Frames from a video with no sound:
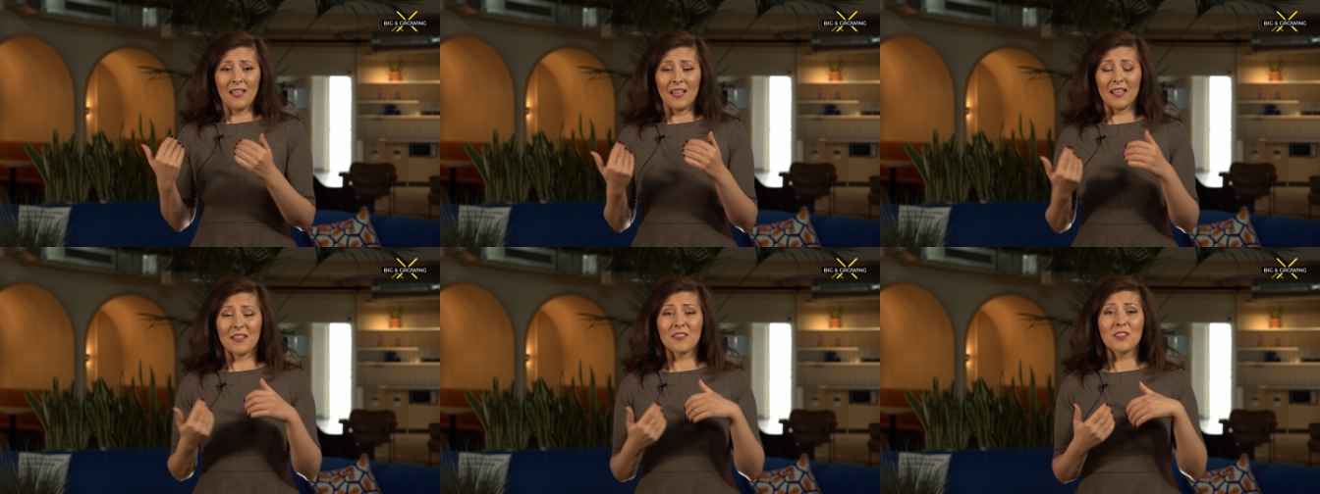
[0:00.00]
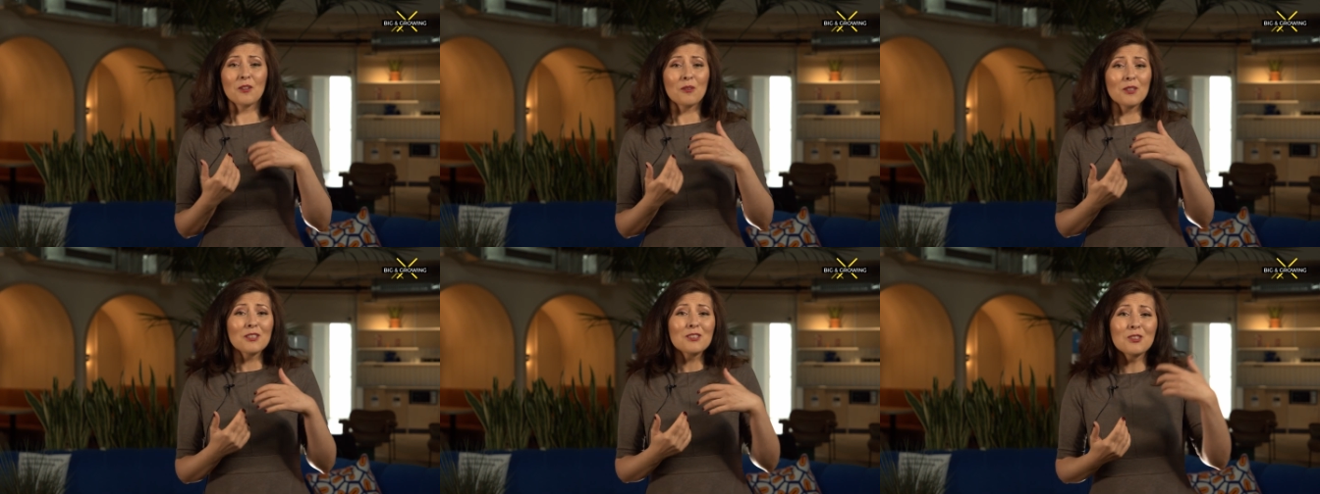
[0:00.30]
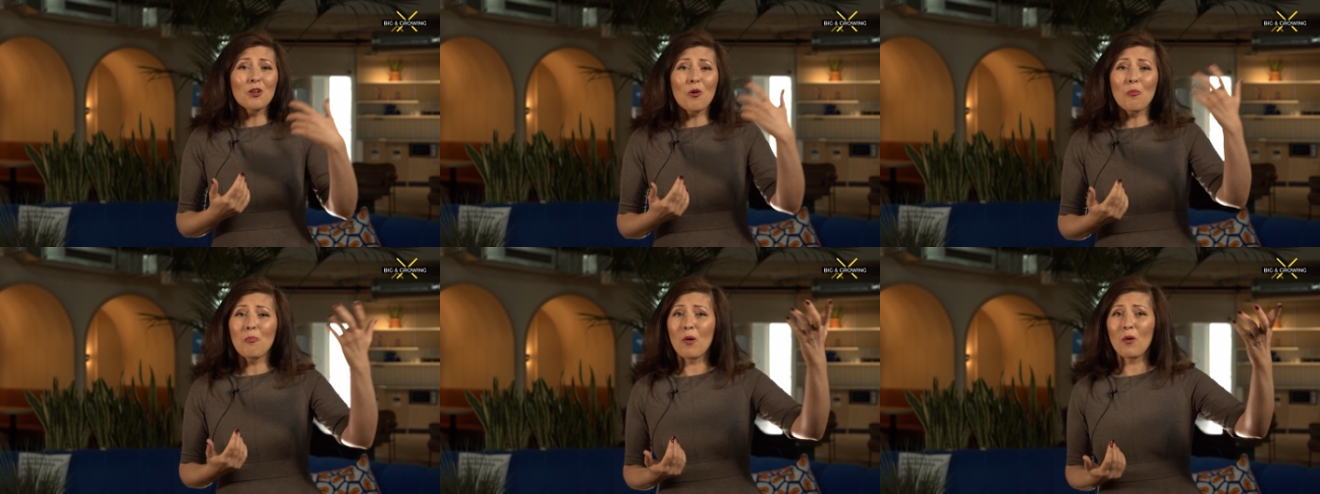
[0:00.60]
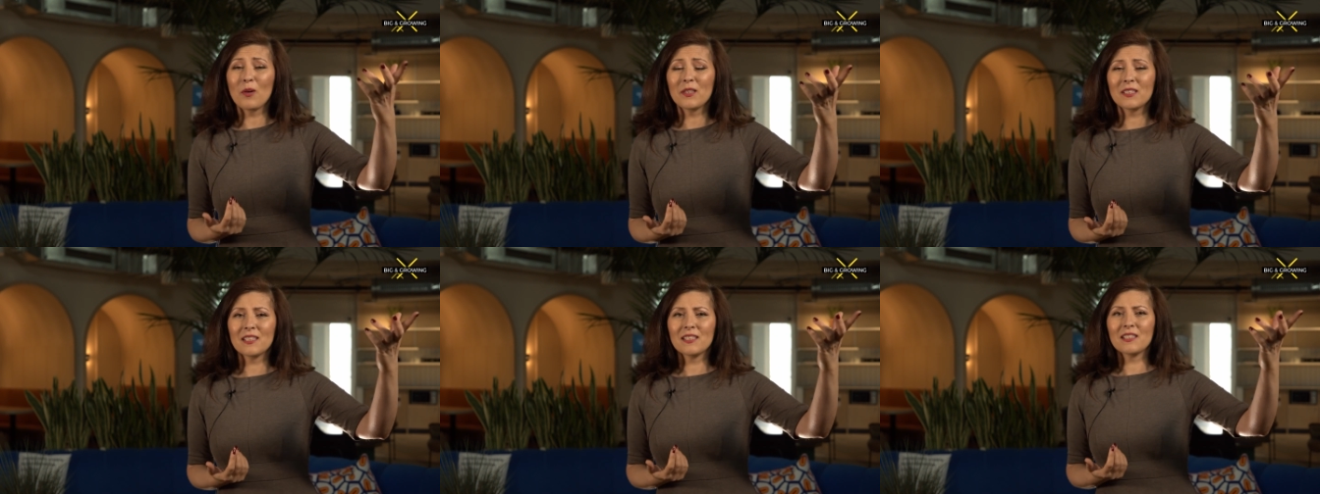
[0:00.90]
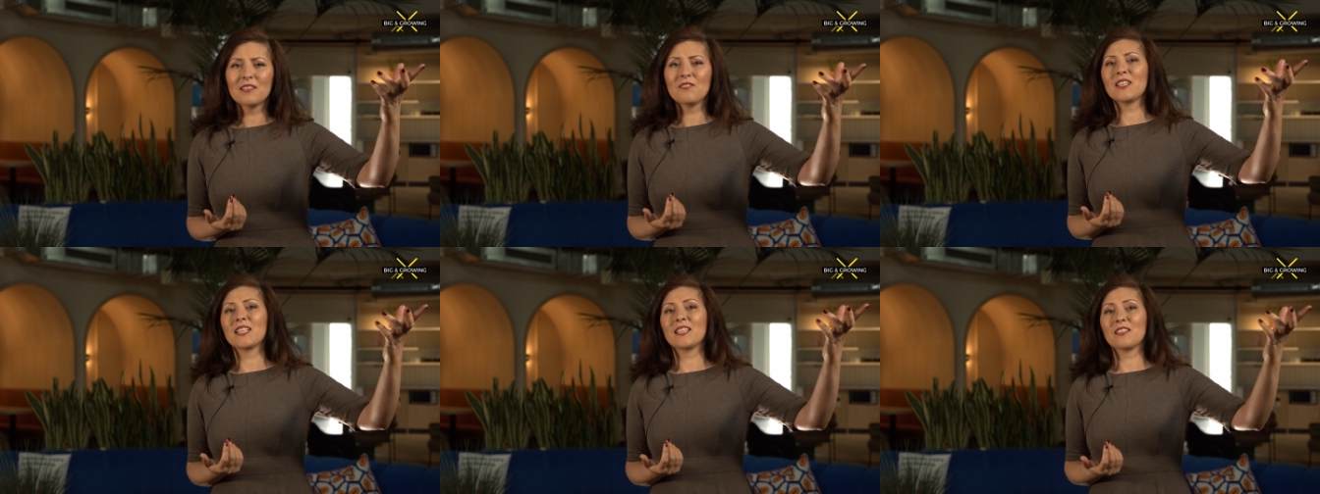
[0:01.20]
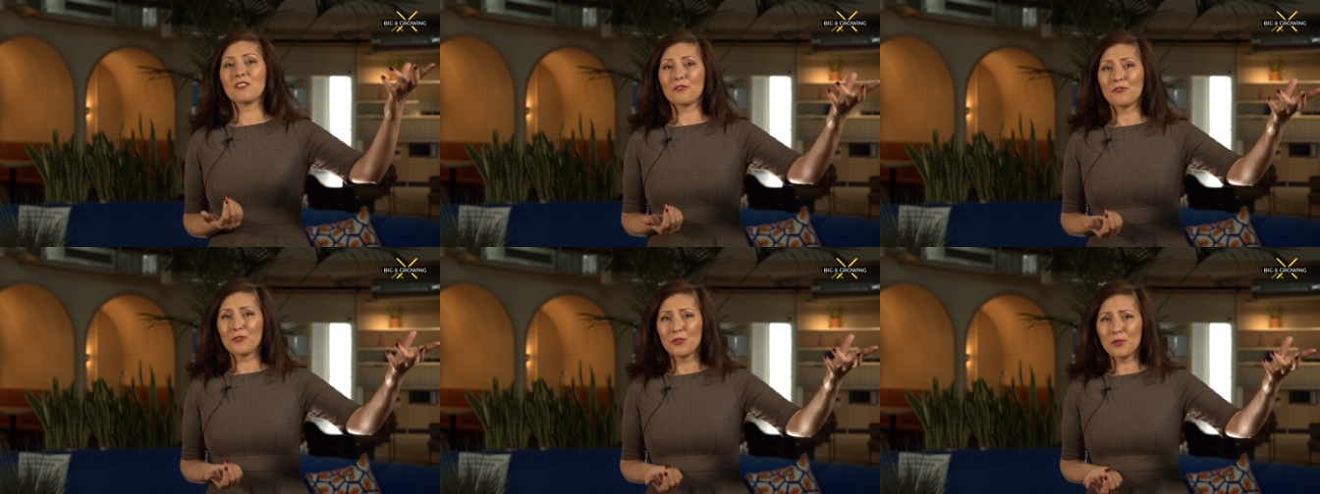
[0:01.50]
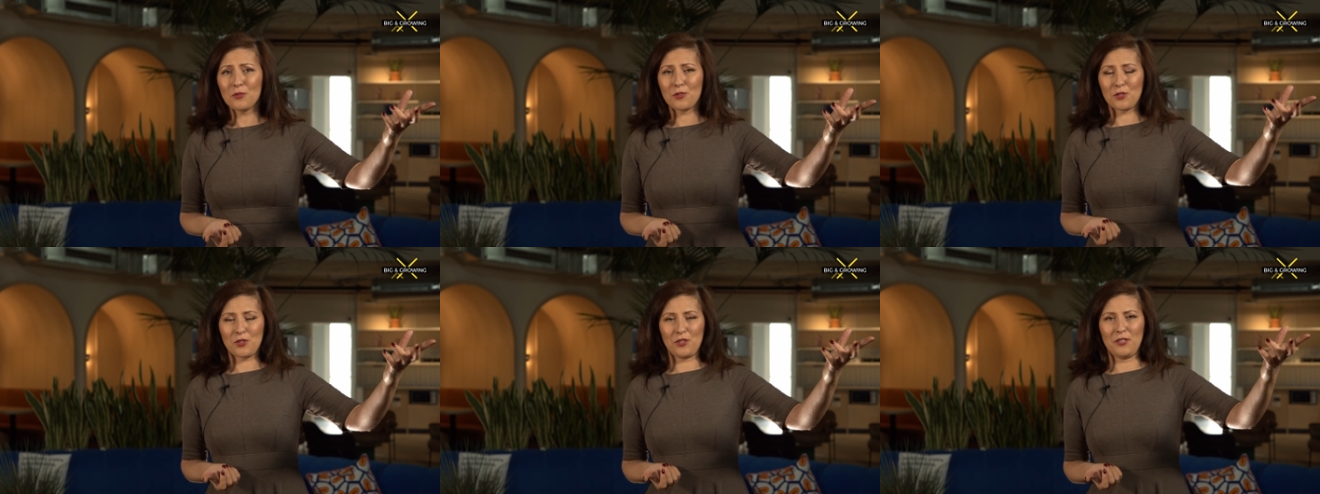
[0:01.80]
And there is no point in living in the
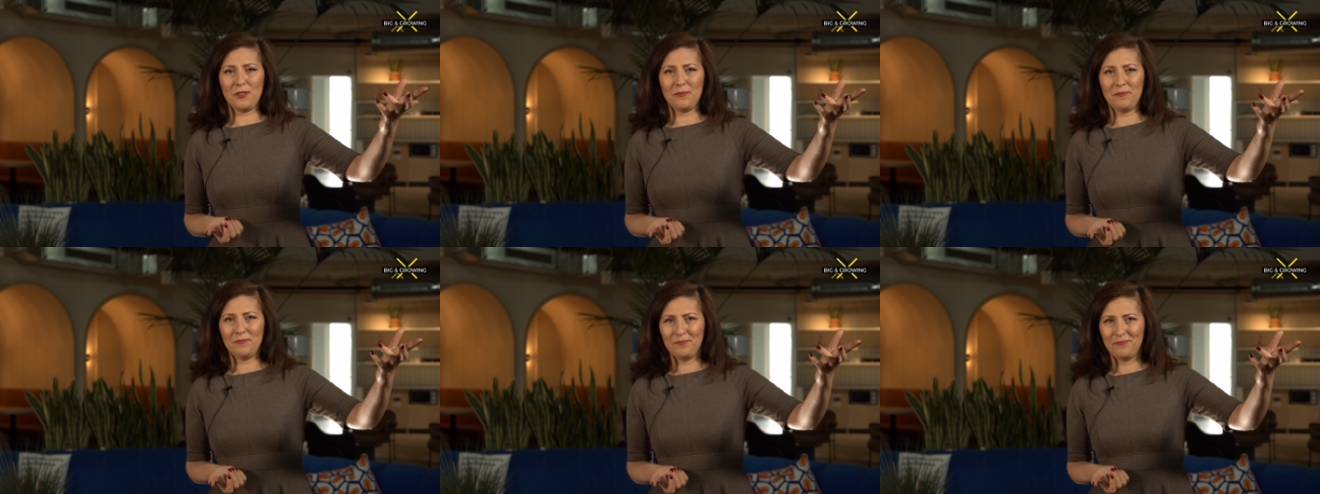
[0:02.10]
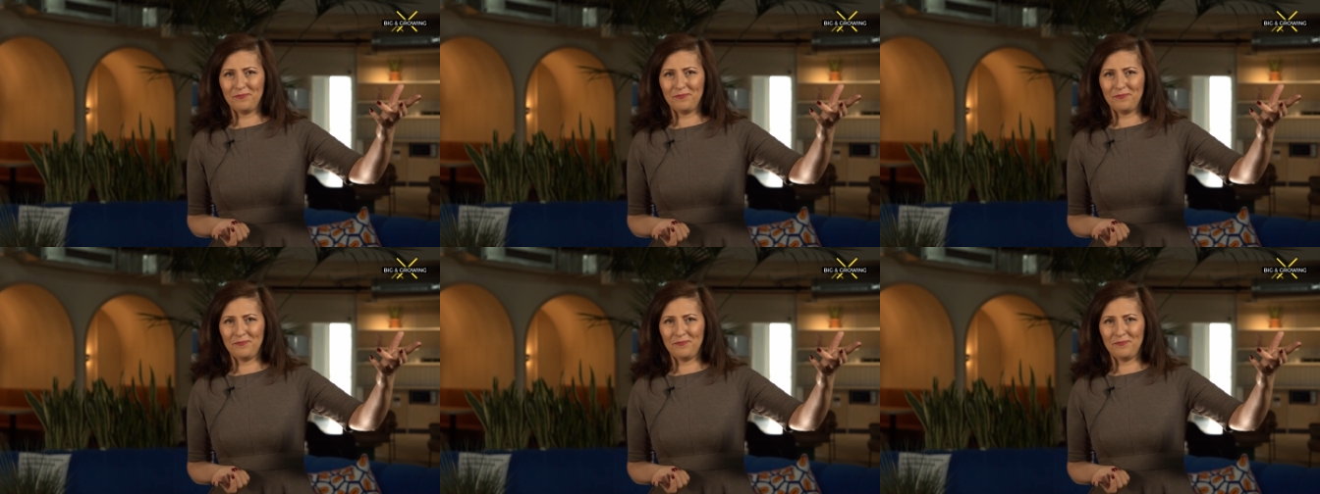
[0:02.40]
future.